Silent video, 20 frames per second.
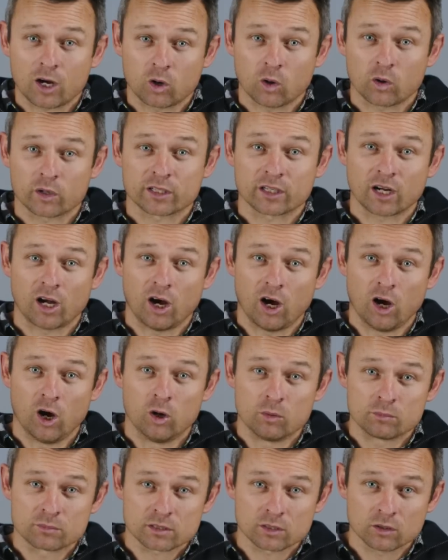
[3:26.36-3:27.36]
According to
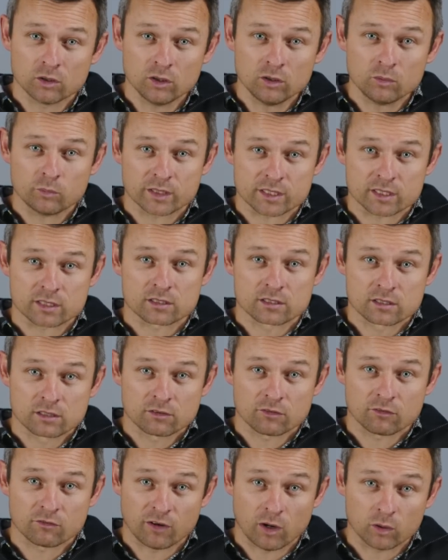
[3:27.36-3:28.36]
Ohm's law, which is
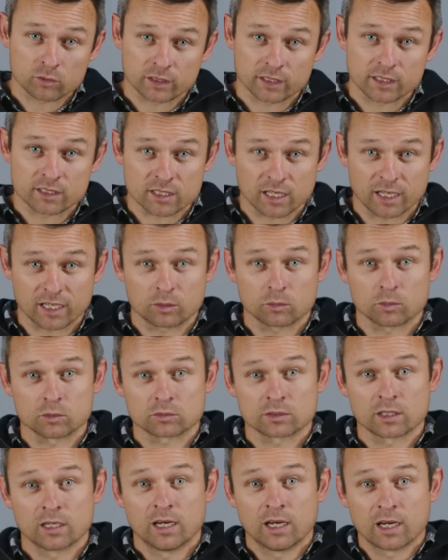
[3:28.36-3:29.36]
voltage
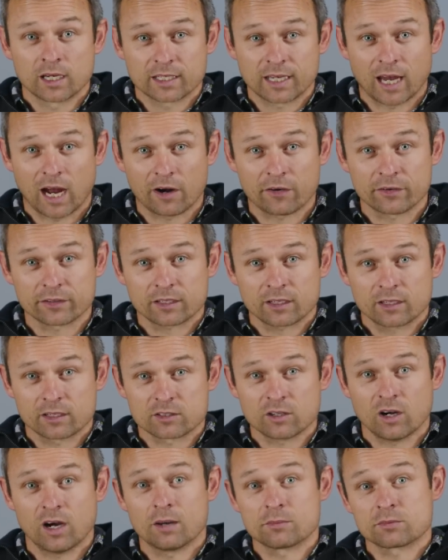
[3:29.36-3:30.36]
equals current
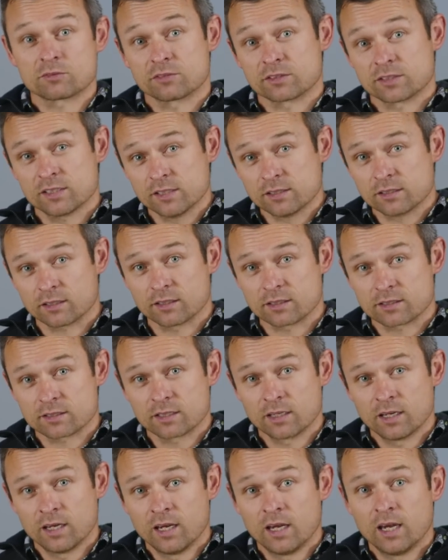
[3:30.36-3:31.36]
times
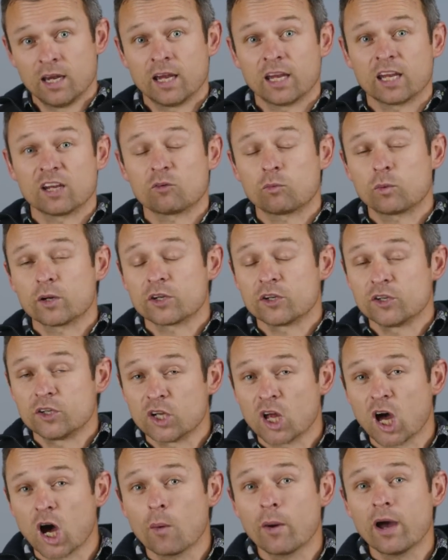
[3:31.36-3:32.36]
resistance, if we
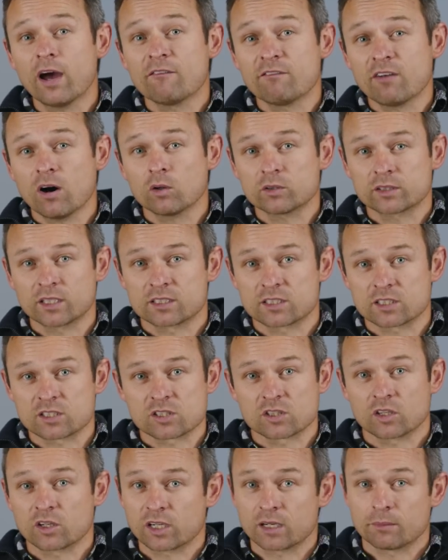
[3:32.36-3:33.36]
know our voltage
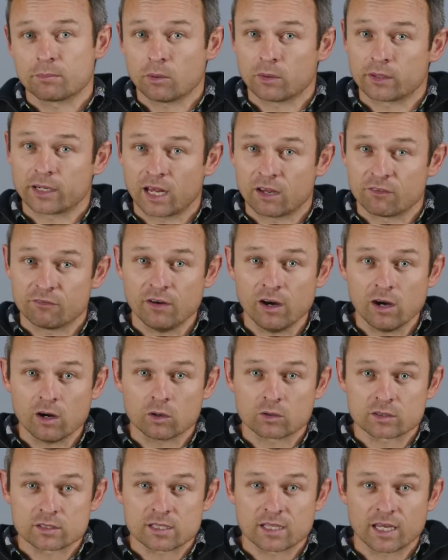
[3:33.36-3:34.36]
is 13.8
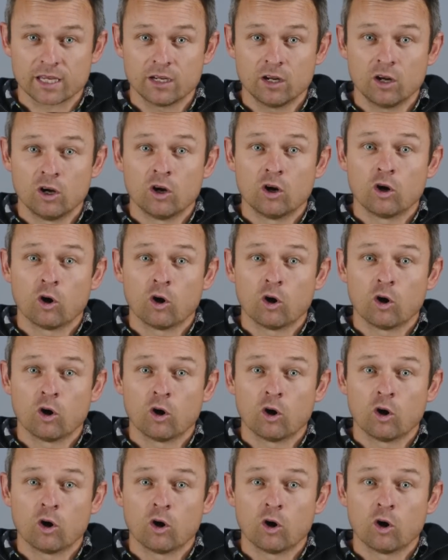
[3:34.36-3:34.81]
volts, then